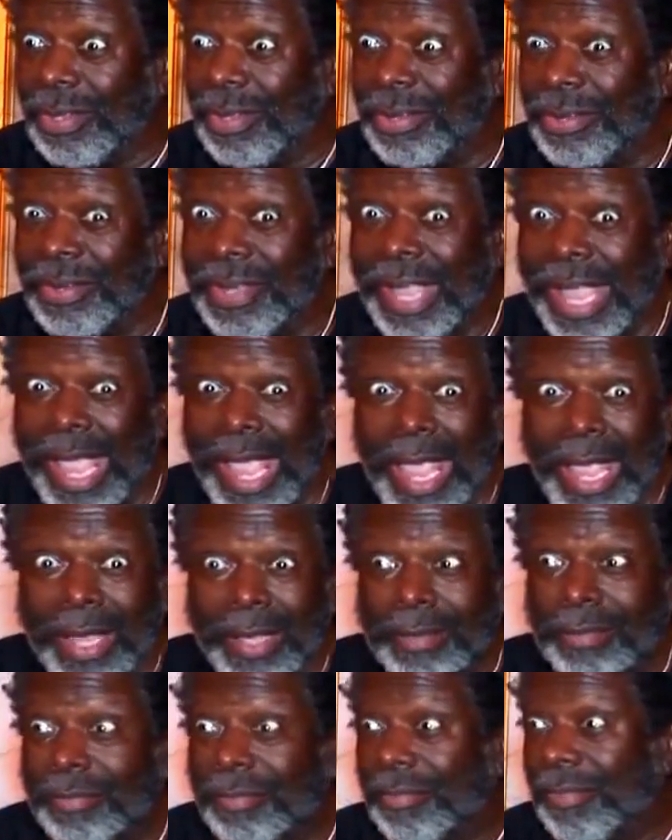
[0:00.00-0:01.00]
okay?
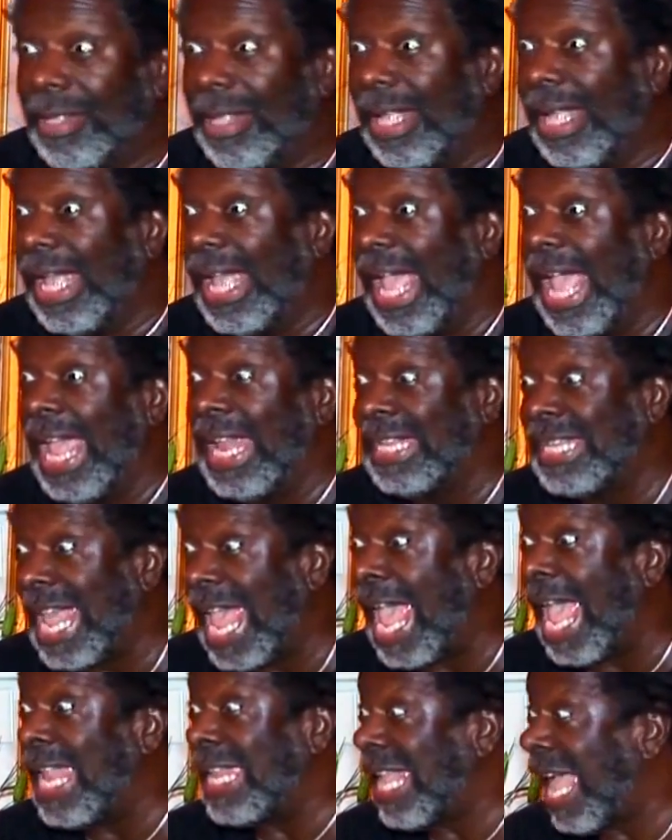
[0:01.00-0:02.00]
And
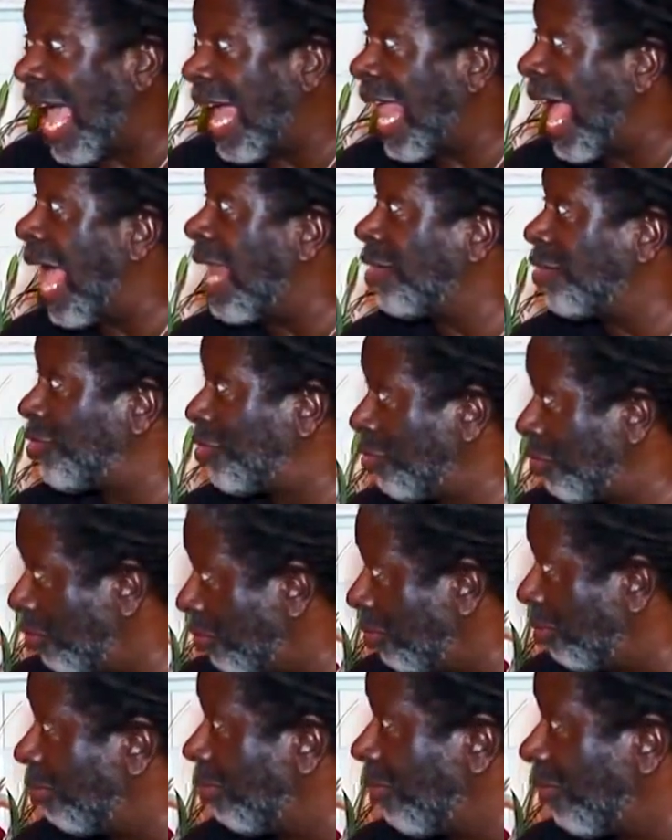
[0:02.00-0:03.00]
Dad got attitude.
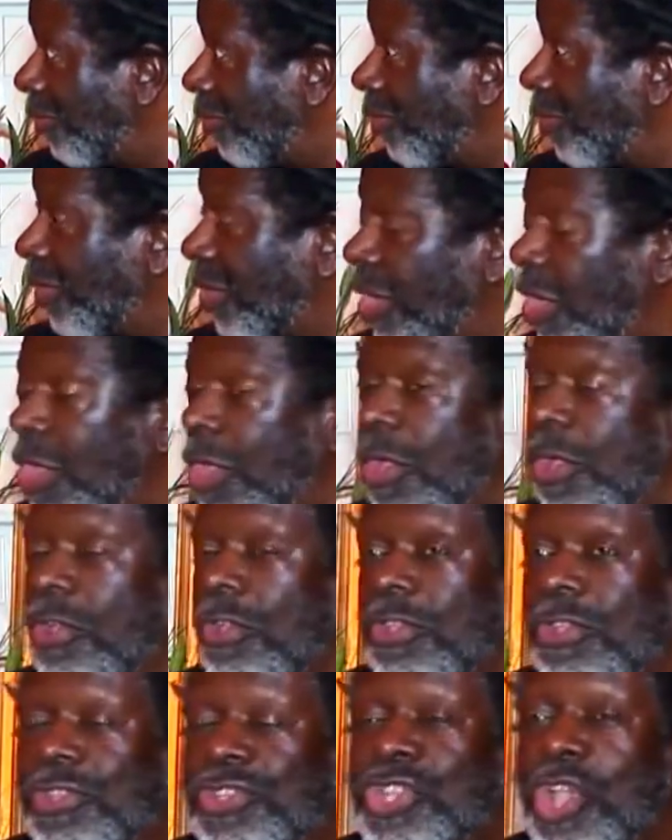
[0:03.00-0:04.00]

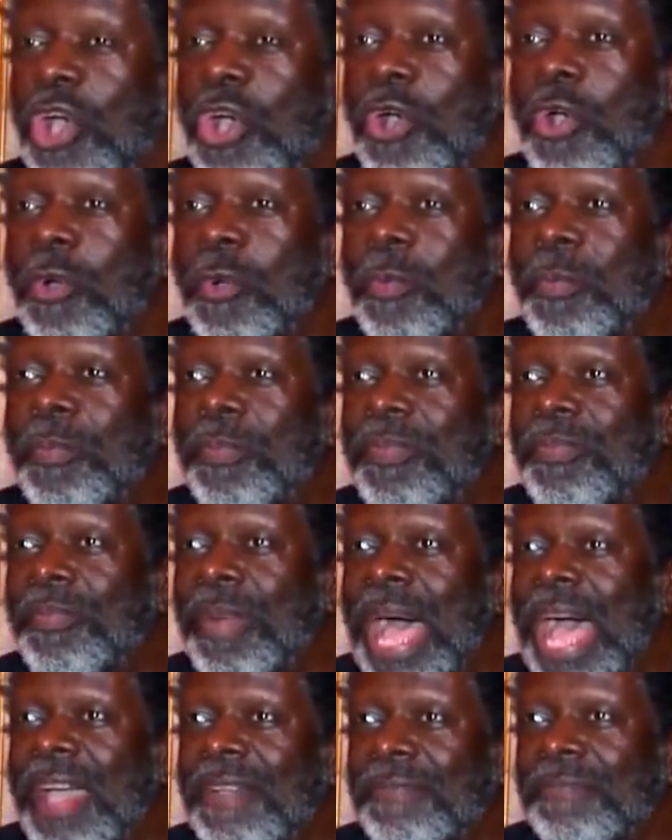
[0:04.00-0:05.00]
So
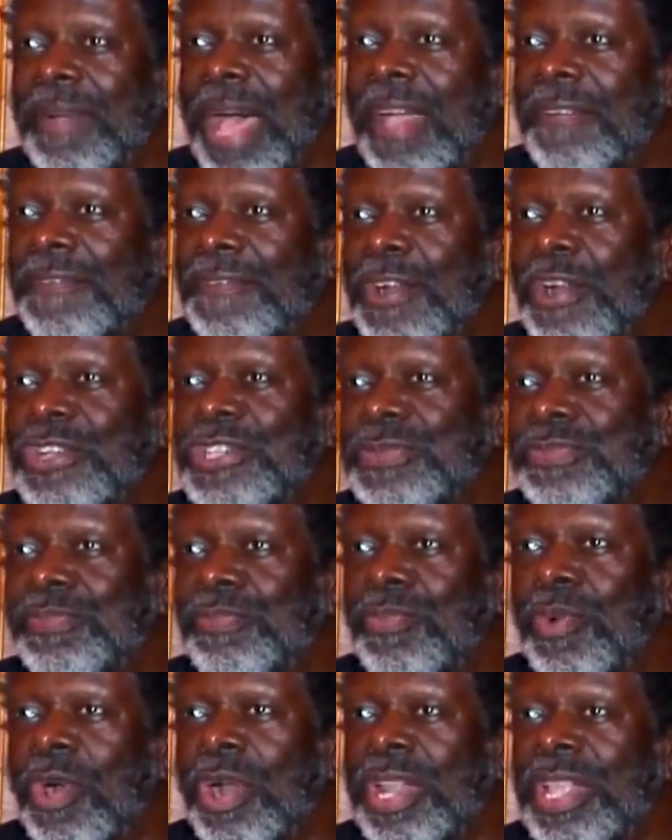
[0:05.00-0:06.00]
my first
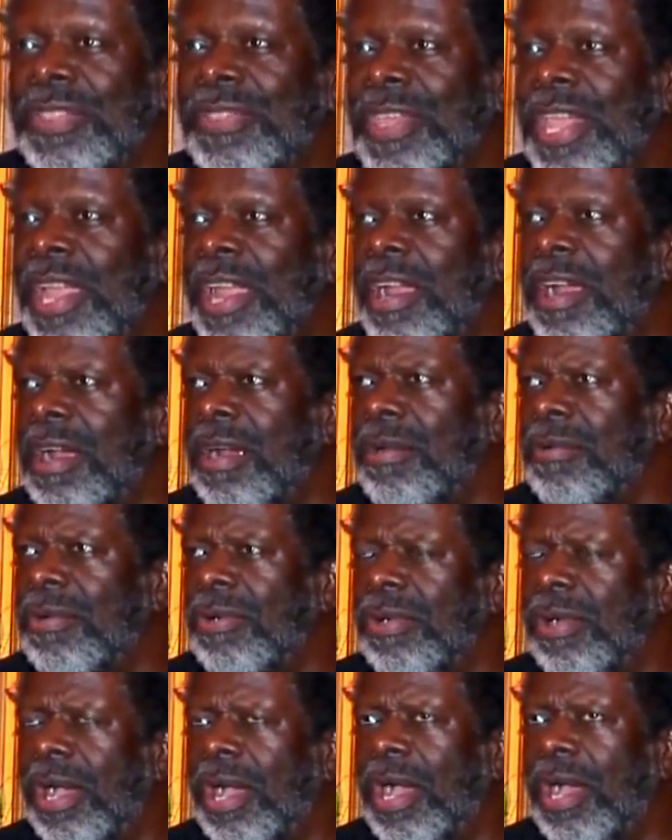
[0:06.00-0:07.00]
morning there,
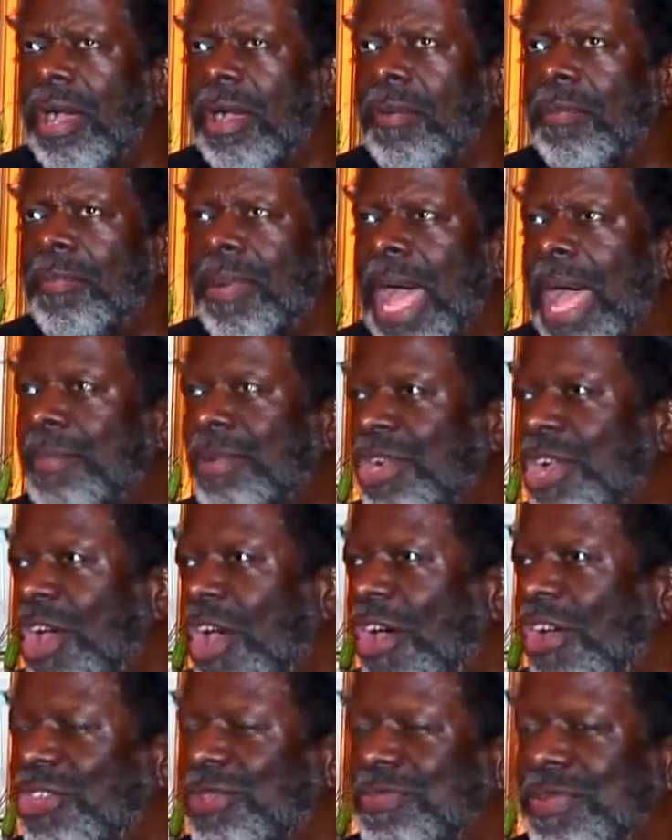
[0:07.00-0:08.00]
Baba
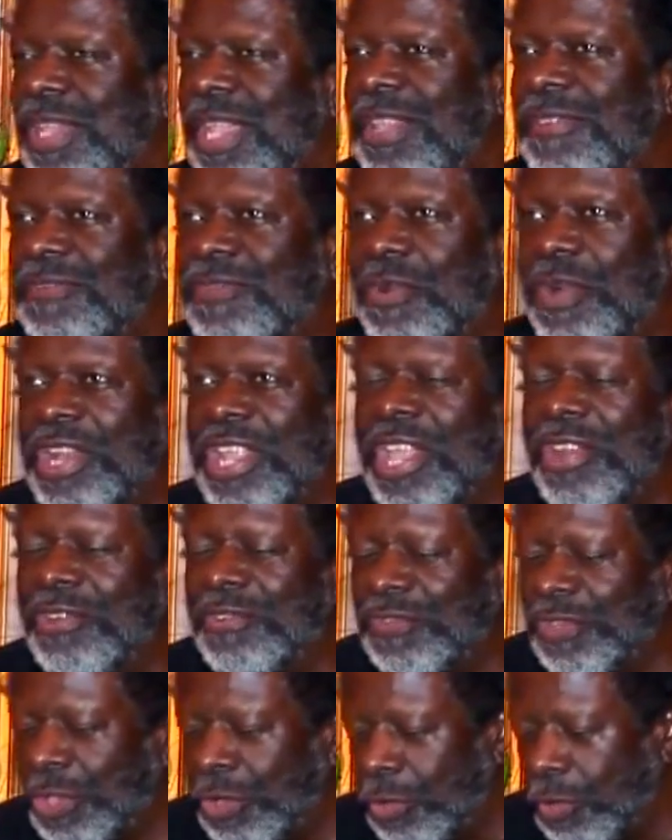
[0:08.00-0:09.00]
calls me in for an
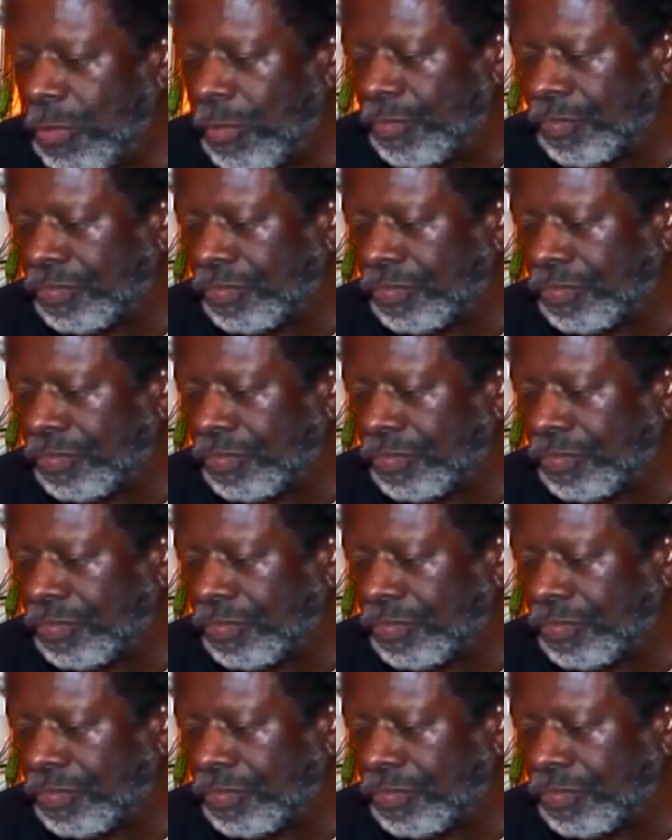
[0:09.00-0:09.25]
interview.